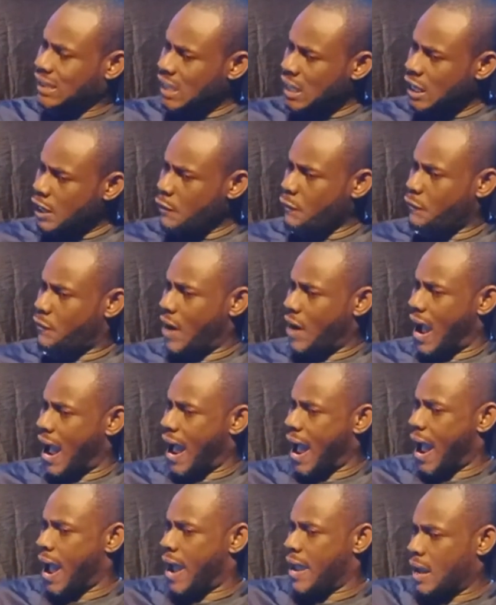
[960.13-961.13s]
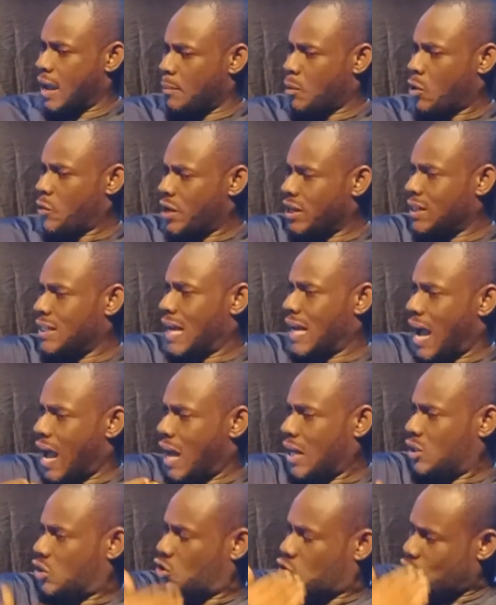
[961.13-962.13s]
if I am already
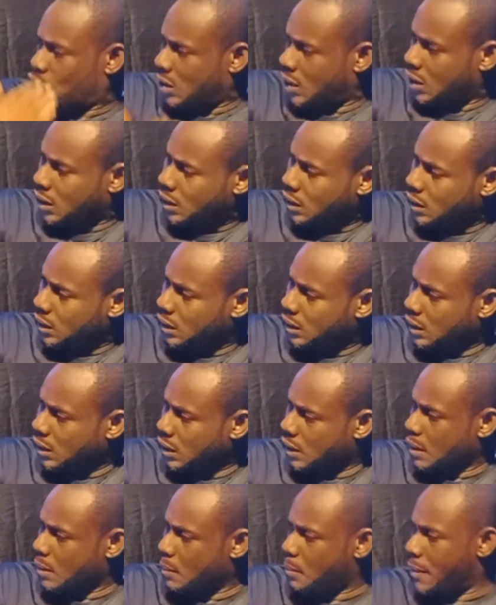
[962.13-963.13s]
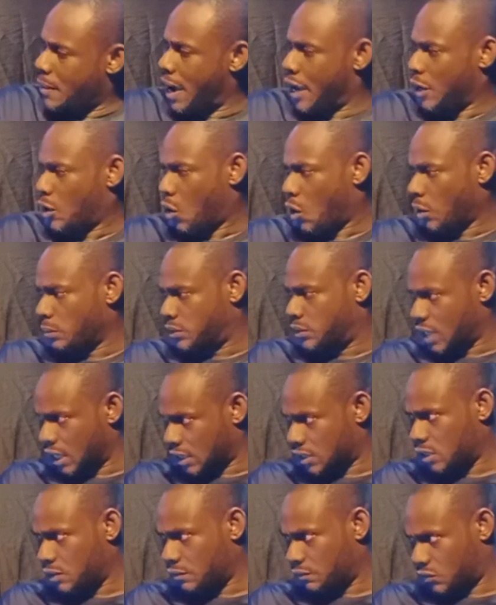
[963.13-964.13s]
answering my
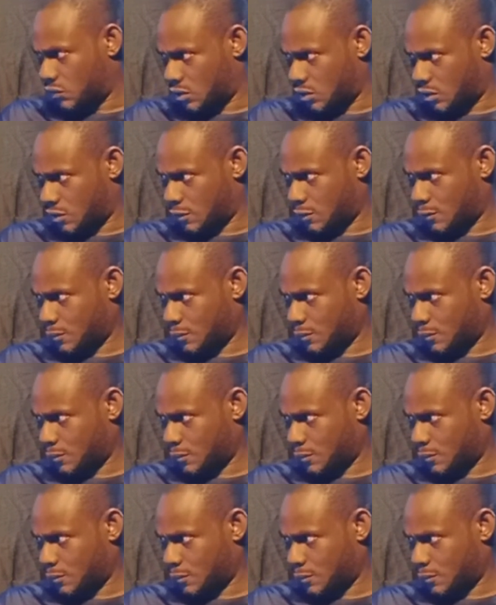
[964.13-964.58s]
objectives,